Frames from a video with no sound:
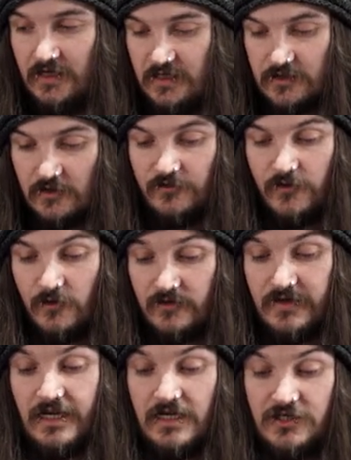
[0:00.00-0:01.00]
So if you're
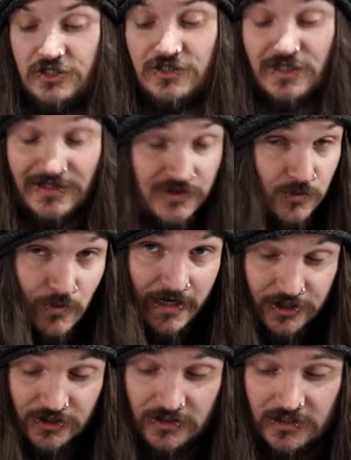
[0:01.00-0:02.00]
in niche
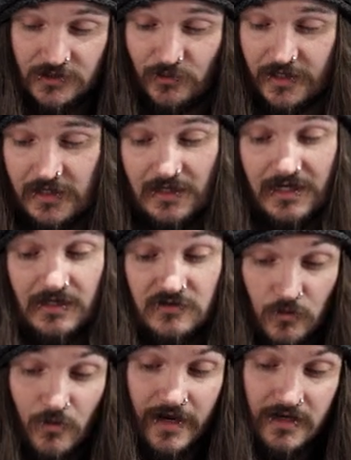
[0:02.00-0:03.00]
situations where you need
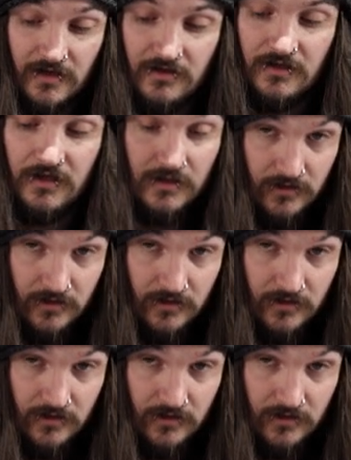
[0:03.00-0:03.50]
to awaken,